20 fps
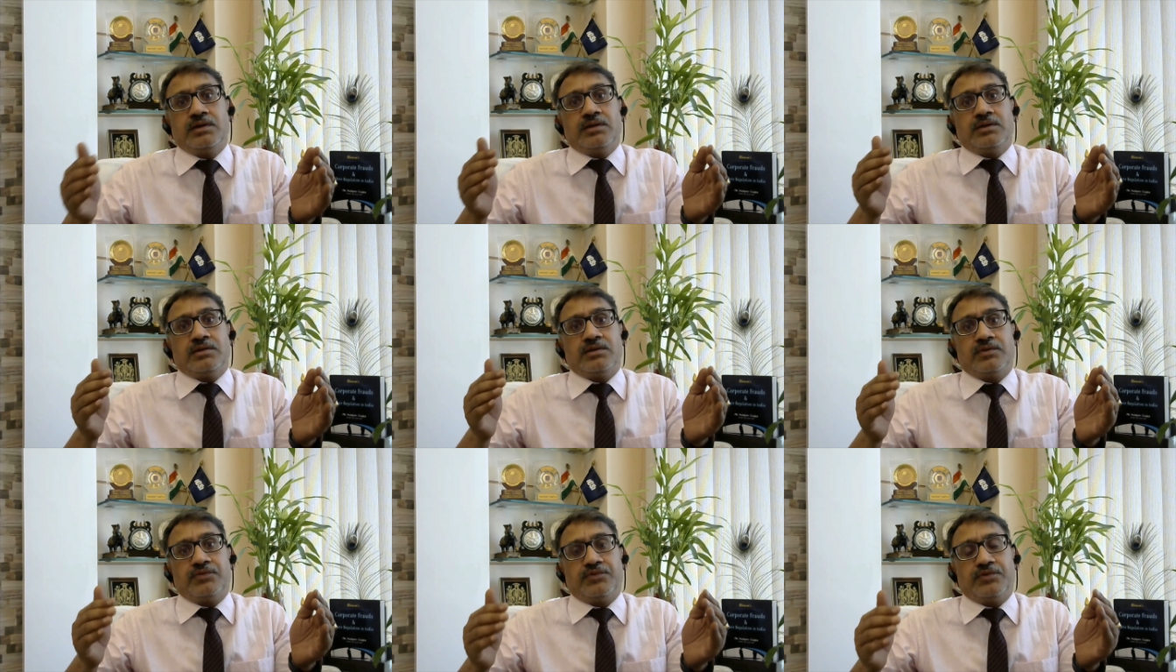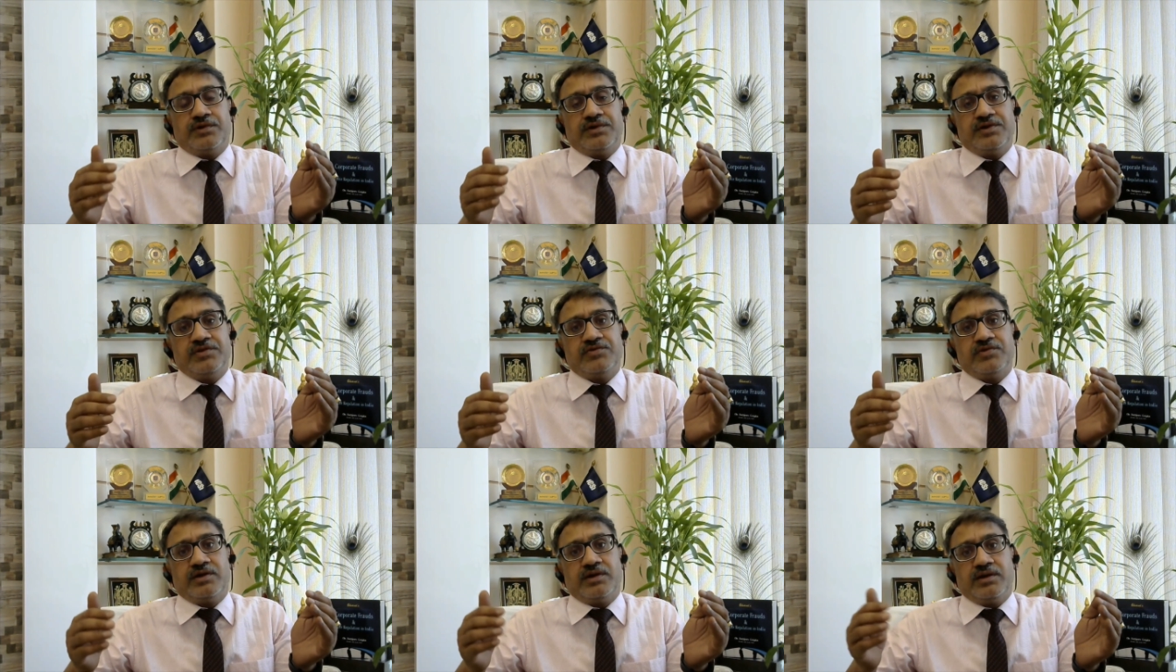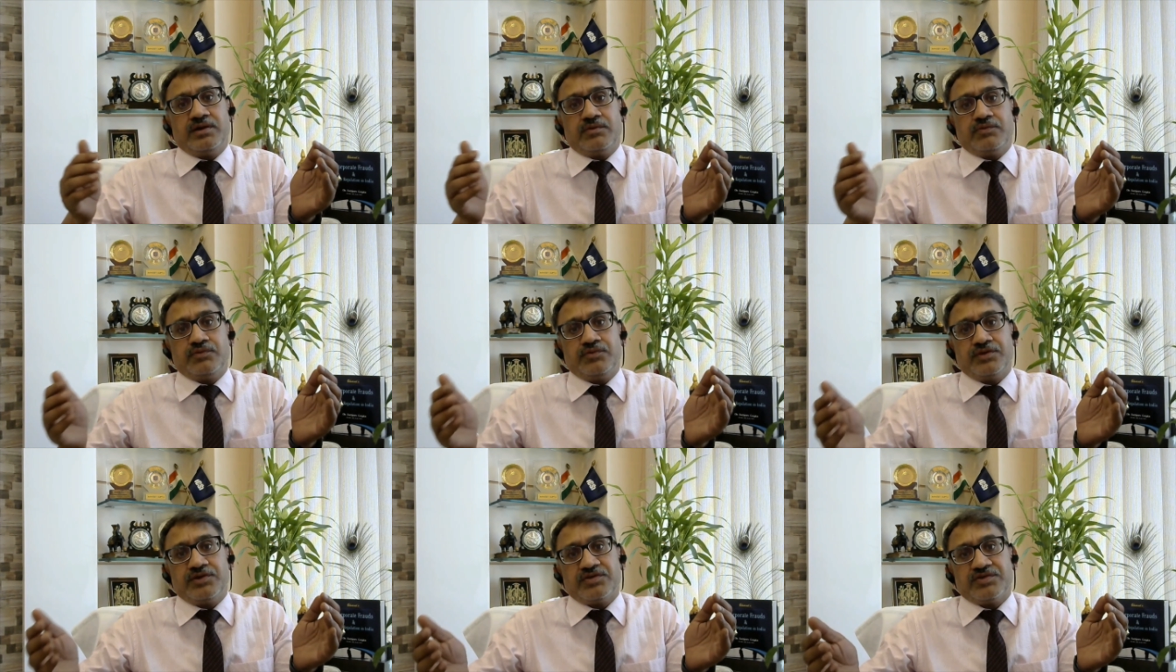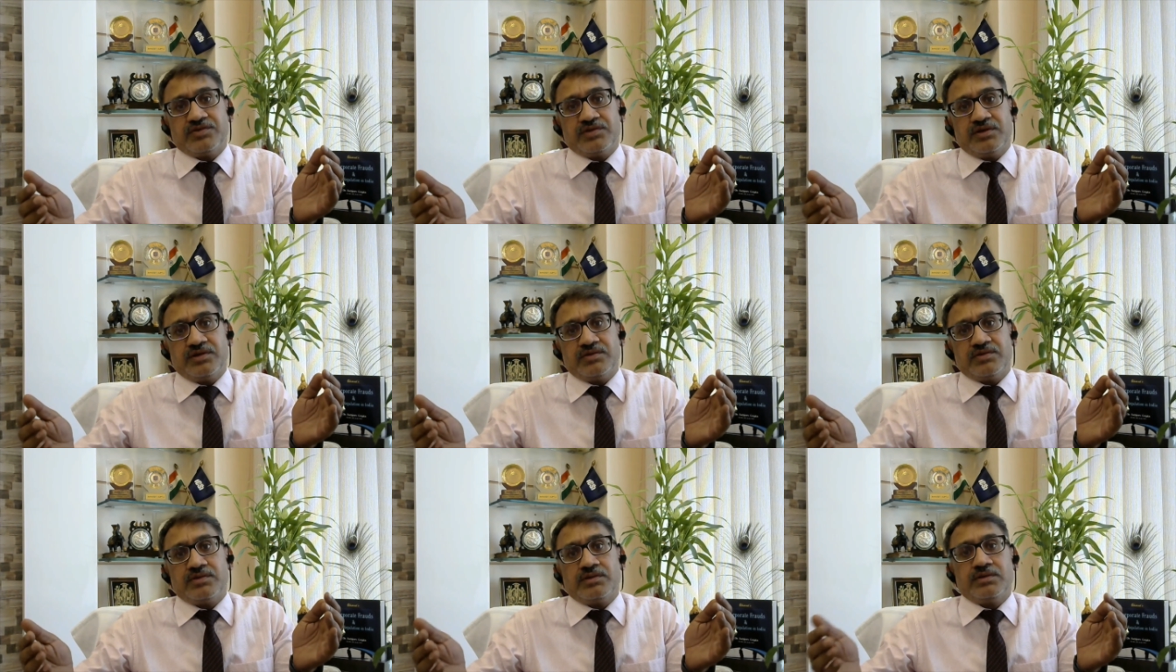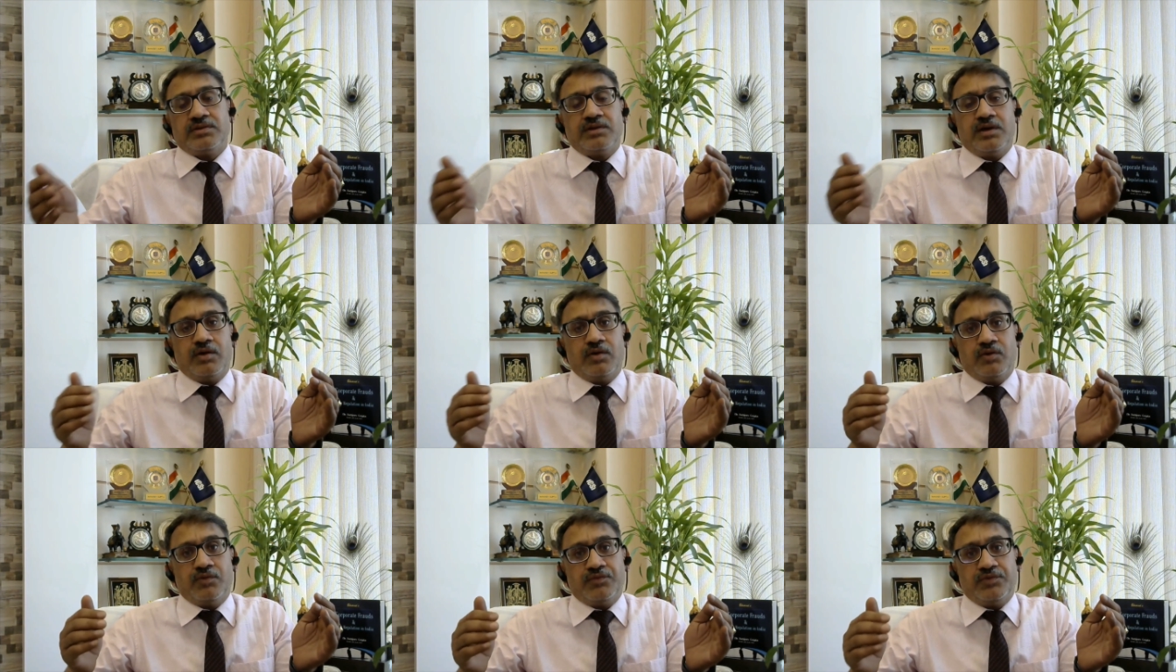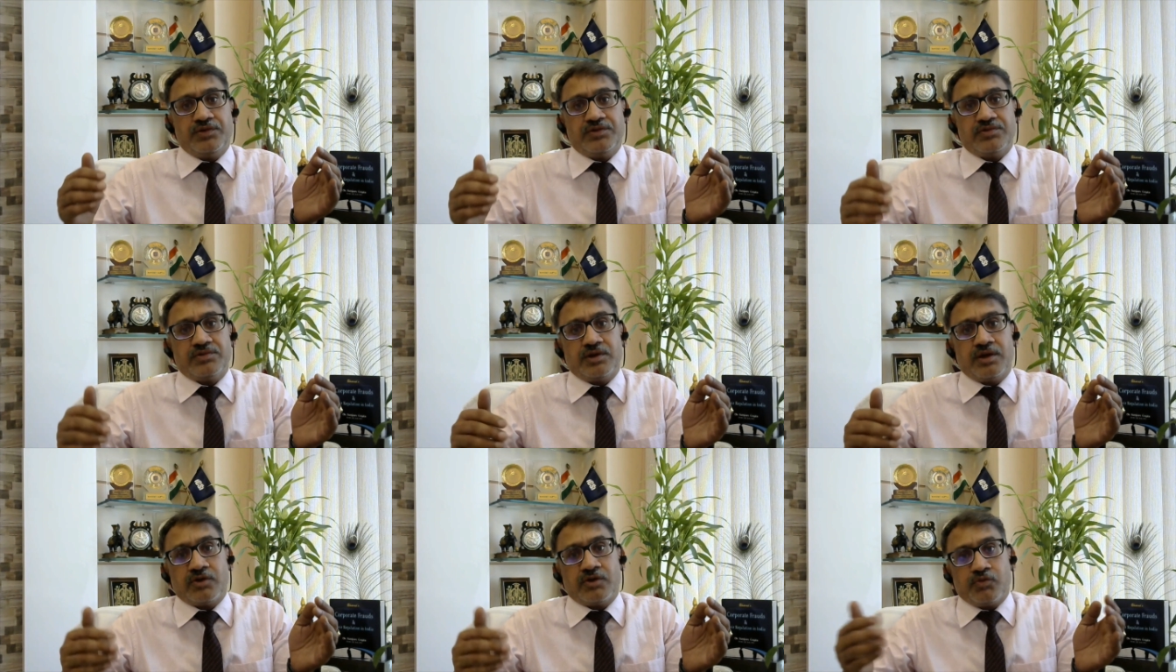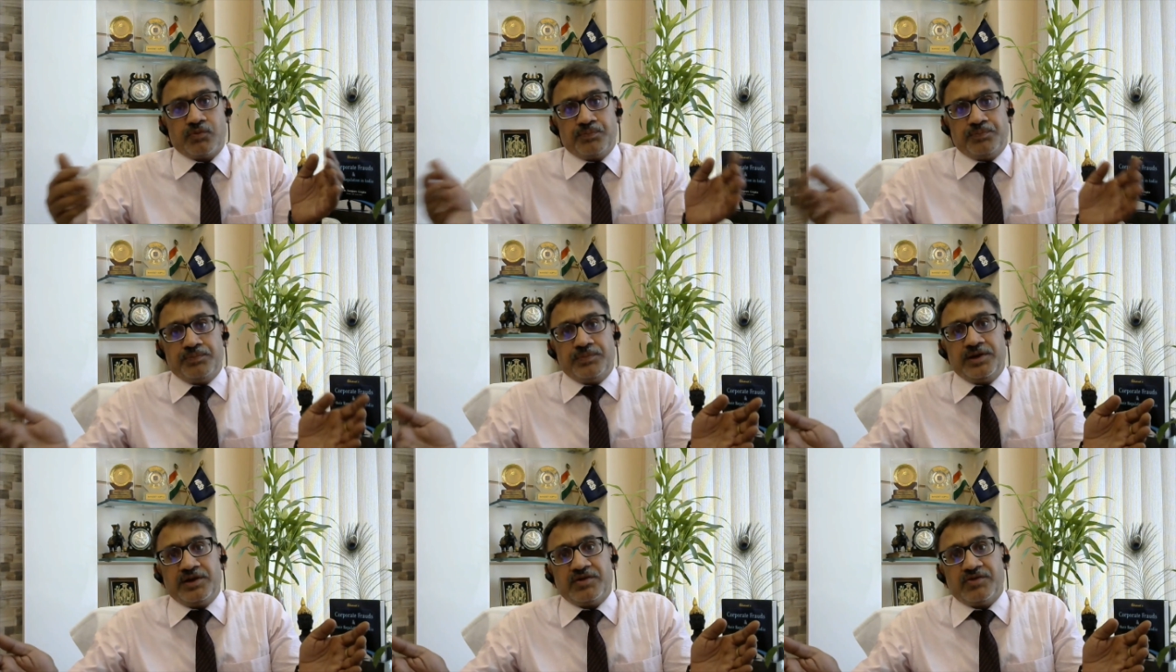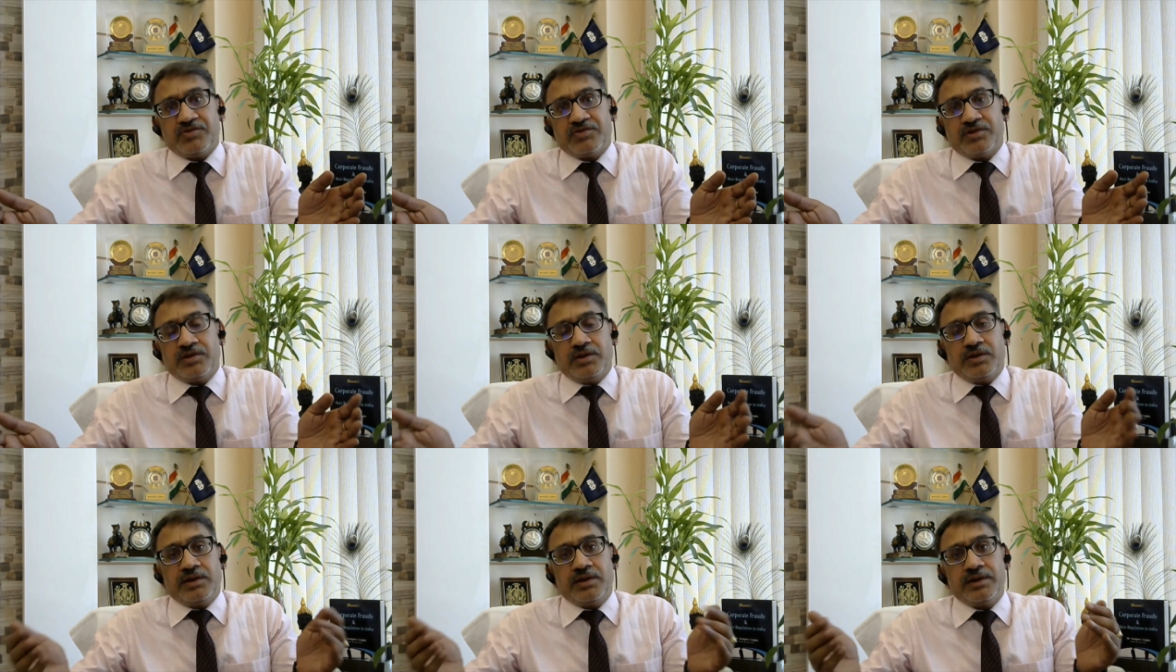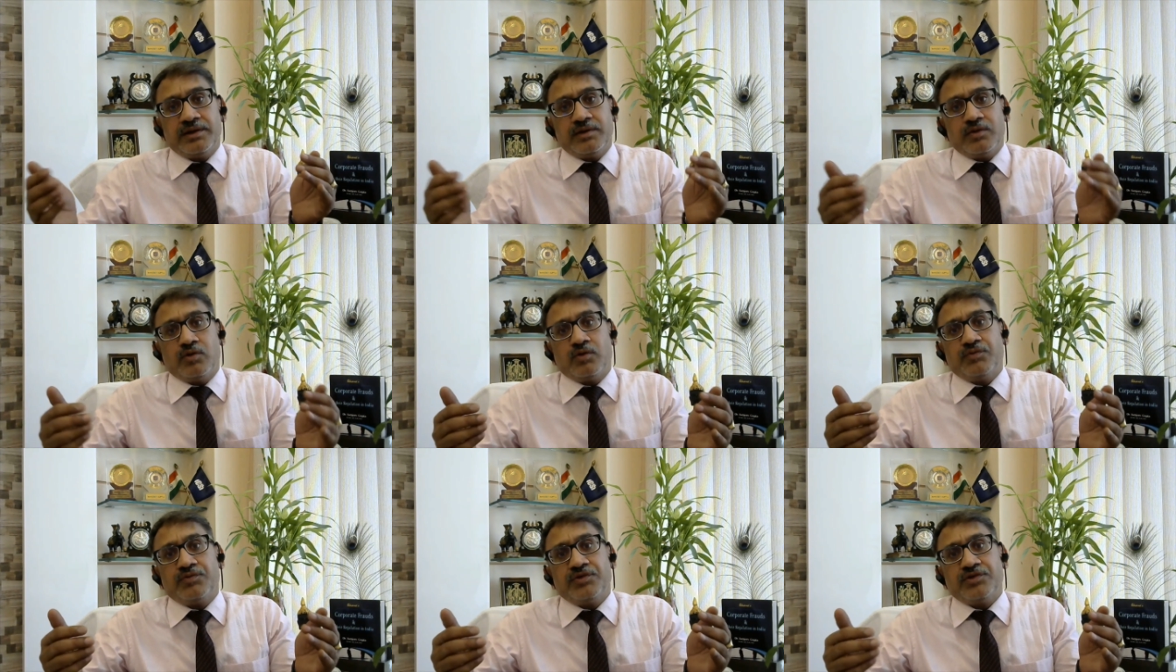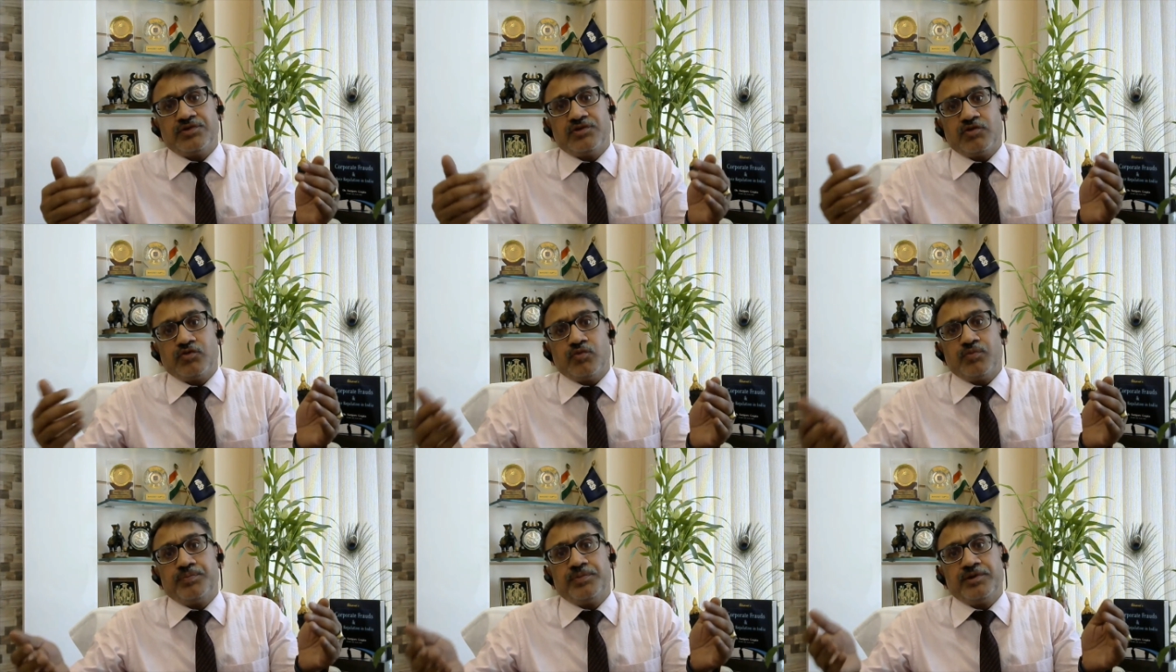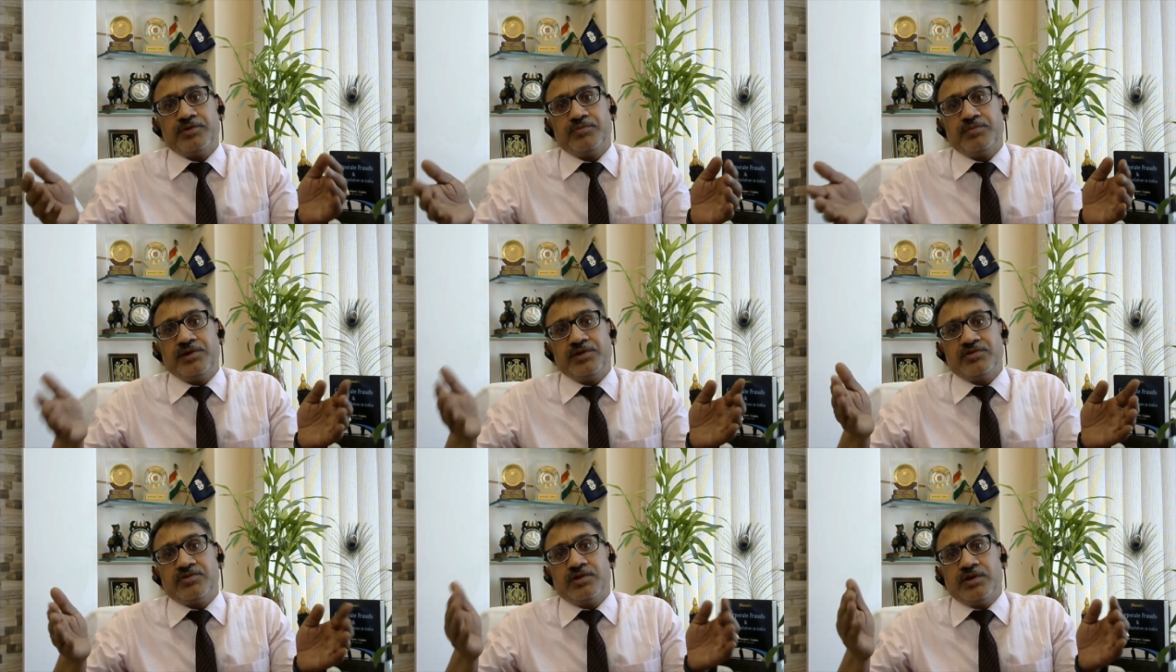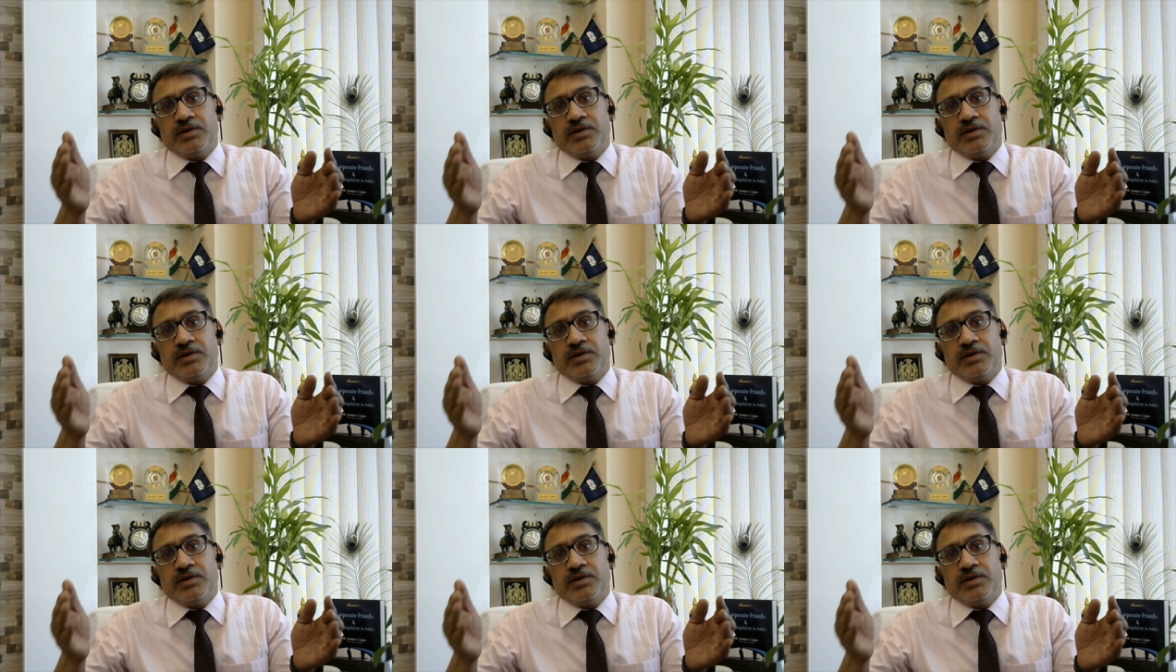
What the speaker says: the furniture and fixtures, the office equipments, and office equipment means